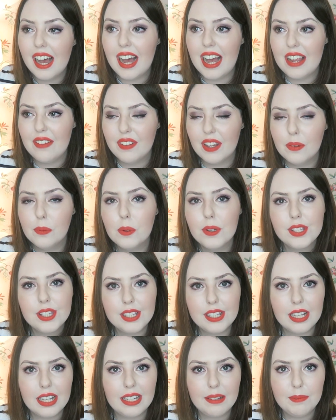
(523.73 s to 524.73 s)
If I
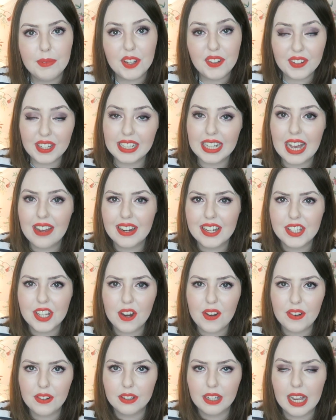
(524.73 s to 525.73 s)
wasn't moving now,
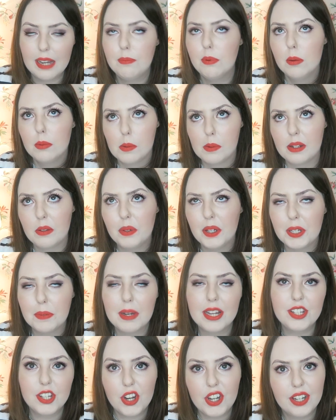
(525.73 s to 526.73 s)
I probably would,
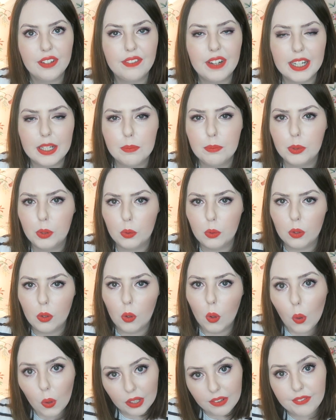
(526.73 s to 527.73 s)
but I don't know if I'd have bought
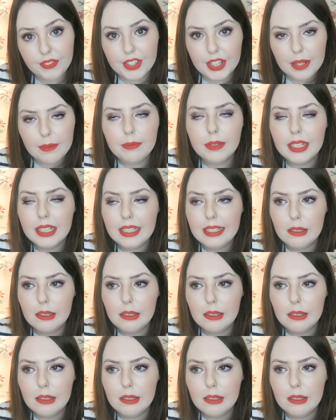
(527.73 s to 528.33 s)
all of them.